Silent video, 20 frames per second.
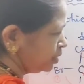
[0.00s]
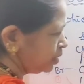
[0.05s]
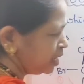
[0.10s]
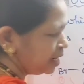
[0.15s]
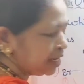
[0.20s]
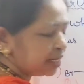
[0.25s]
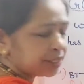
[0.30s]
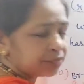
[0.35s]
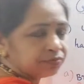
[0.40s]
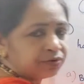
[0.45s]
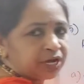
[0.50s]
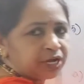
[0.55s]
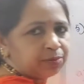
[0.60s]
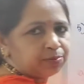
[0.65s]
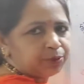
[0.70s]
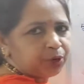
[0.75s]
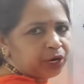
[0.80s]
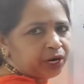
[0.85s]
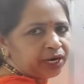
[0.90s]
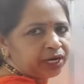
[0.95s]
there is
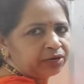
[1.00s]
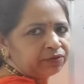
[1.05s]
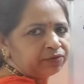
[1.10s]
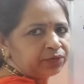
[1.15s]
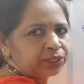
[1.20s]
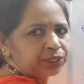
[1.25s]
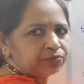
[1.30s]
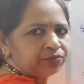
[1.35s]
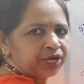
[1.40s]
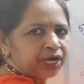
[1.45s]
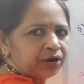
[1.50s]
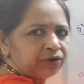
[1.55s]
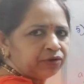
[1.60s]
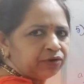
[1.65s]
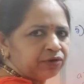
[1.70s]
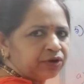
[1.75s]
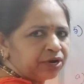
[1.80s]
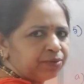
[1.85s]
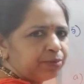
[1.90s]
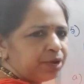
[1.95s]
one point which we have
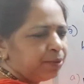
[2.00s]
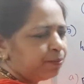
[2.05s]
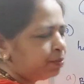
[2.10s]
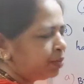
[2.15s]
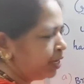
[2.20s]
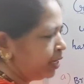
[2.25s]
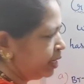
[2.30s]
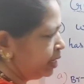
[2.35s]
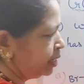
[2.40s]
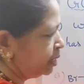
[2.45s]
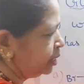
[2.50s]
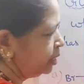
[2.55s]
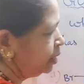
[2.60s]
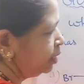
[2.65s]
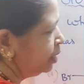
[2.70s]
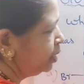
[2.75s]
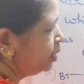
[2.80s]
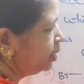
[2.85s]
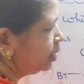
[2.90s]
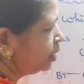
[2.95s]
to remember.
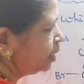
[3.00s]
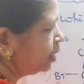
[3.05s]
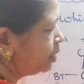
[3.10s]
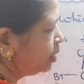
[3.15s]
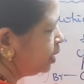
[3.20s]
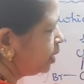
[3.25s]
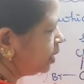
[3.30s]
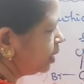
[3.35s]
In